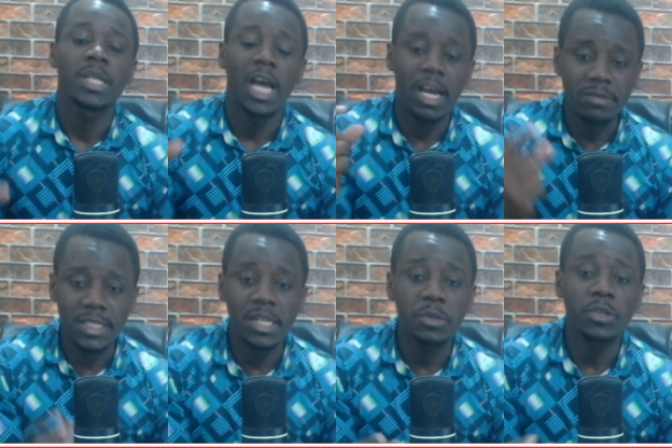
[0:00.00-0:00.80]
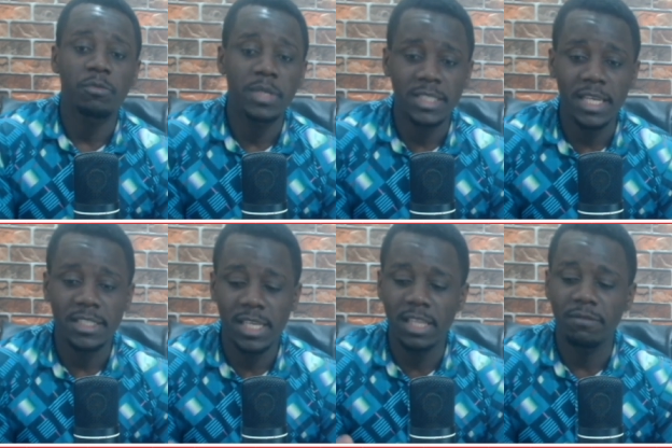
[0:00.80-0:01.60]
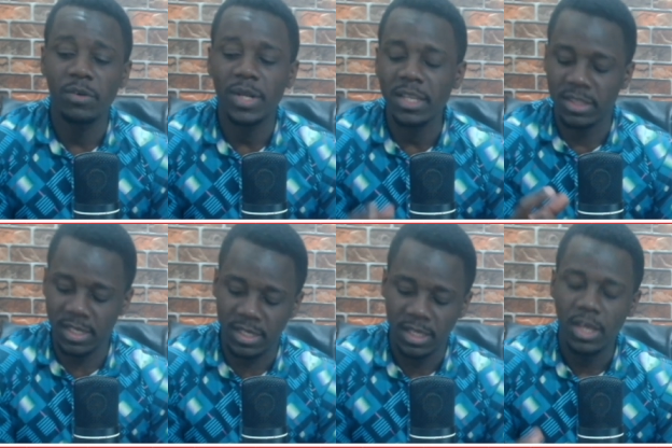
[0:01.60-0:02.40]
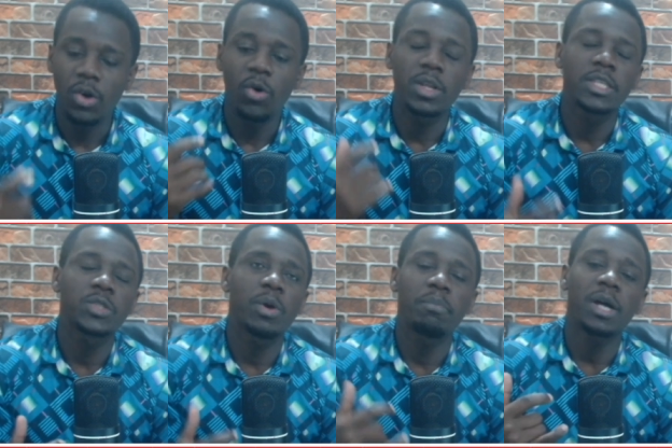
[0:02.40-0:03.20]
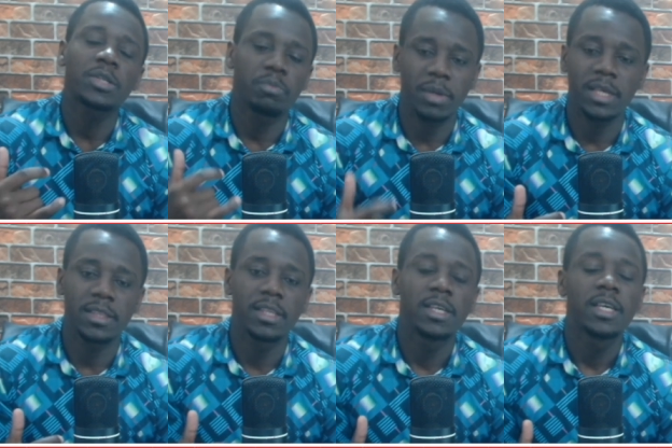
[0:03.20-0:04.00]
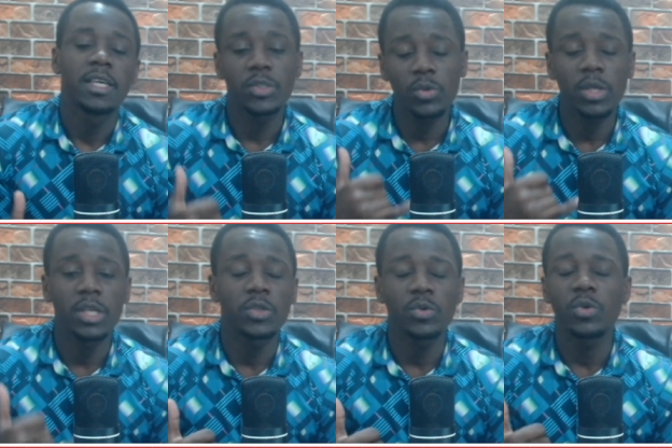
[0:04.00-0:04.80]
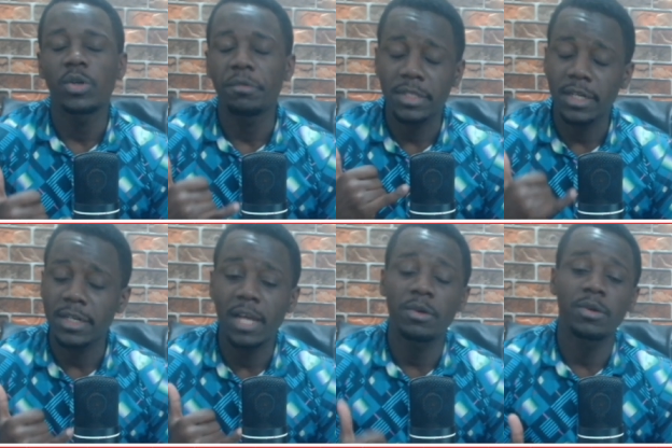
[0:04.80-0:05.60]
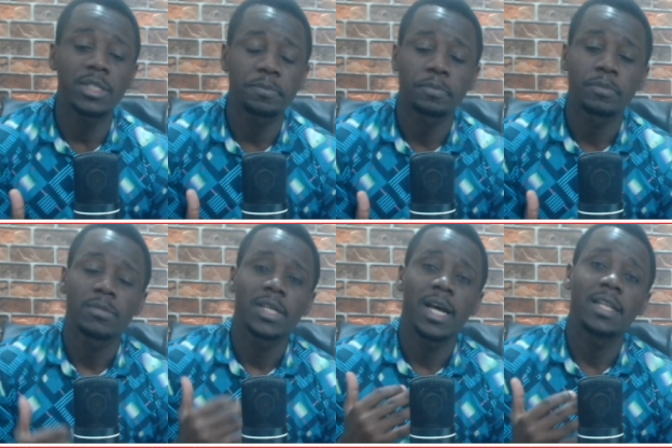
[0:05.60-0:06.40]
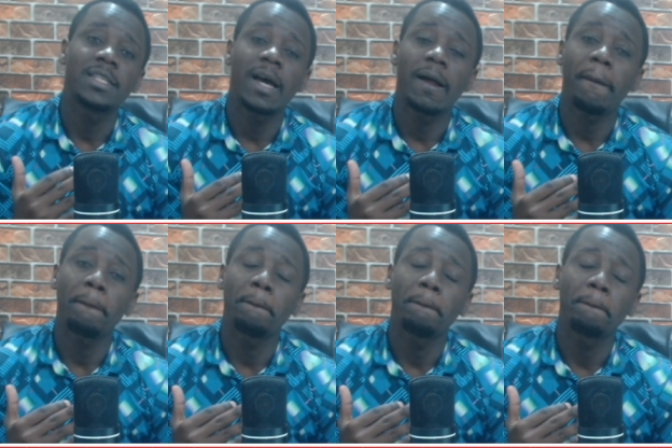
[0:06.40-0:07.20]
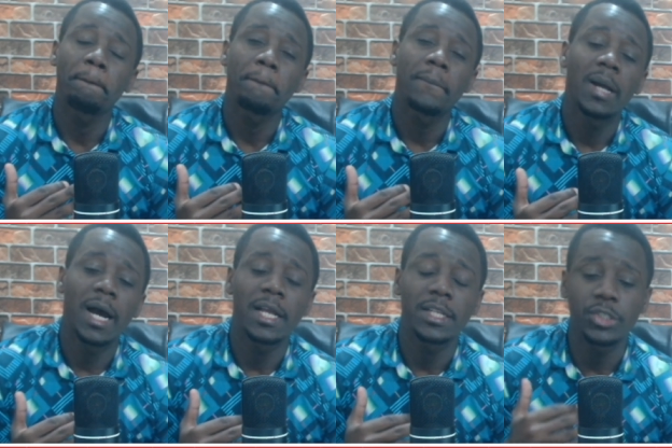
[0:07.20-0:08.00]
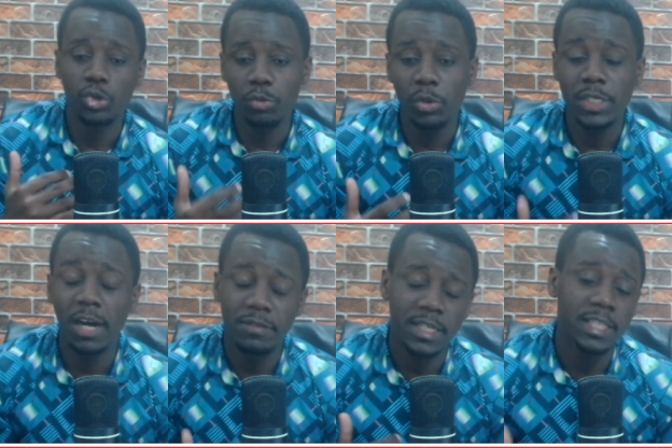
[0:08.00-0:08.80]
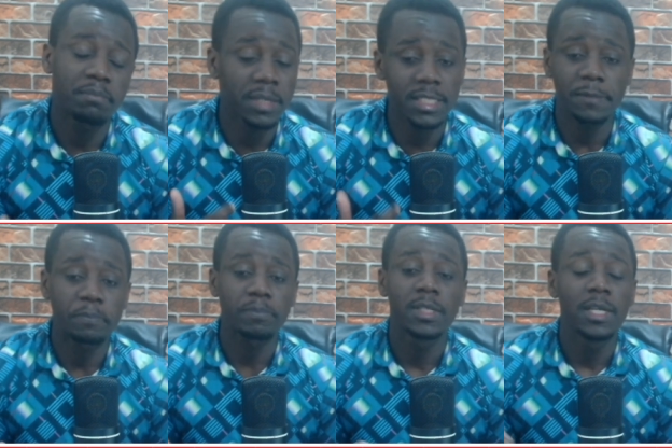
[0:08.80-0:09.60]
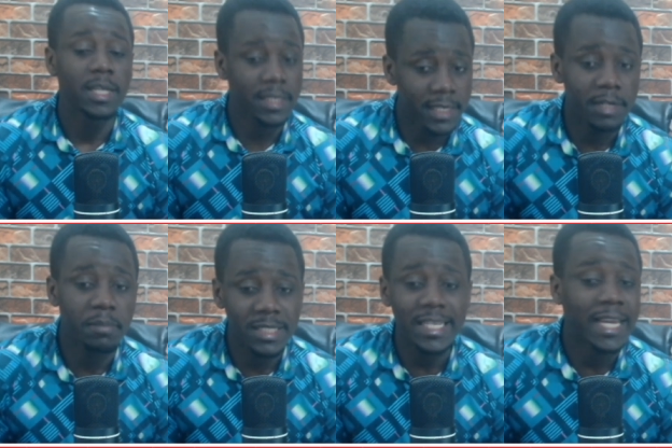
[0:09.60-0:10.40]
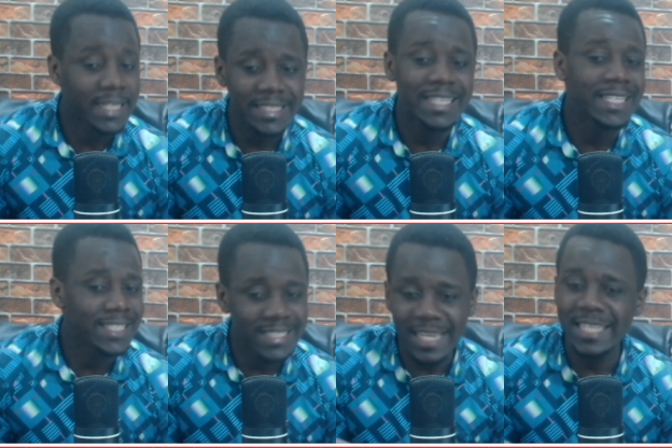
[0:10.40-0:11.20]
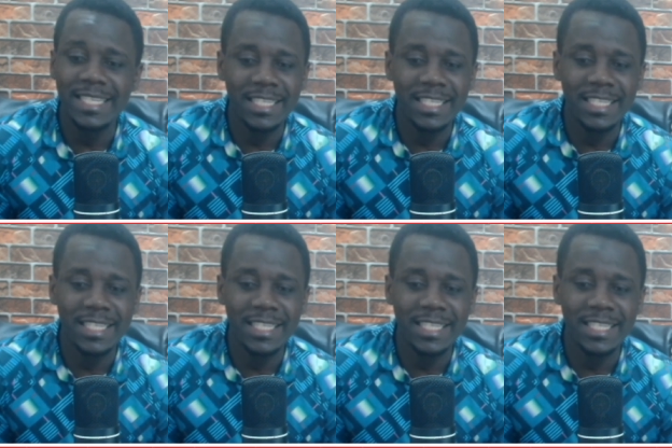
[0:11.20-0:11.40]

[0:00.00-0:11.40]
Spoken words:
I've seen lots of mistakes either for you. And I think on his way back to Perth, he's talking to Richard Arnold, and and John Motaf telling them, please, get me signings. I need signings.